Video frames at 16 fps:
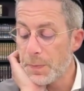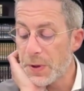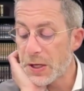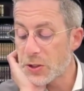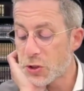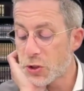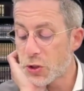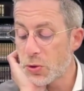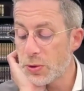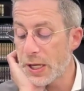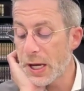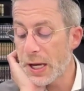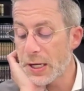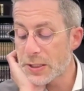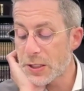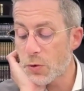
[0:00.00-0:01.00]
is 2
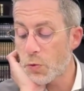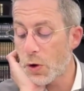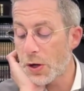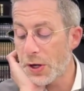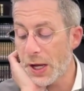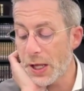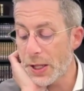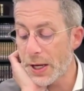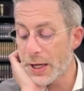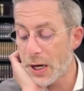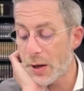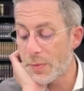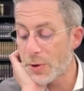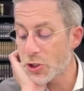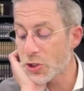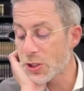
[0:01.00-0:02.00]
days and 1 night, like
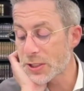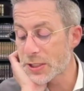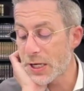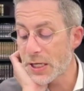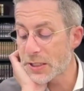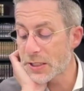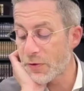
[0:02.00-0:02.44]
our Mishnah says?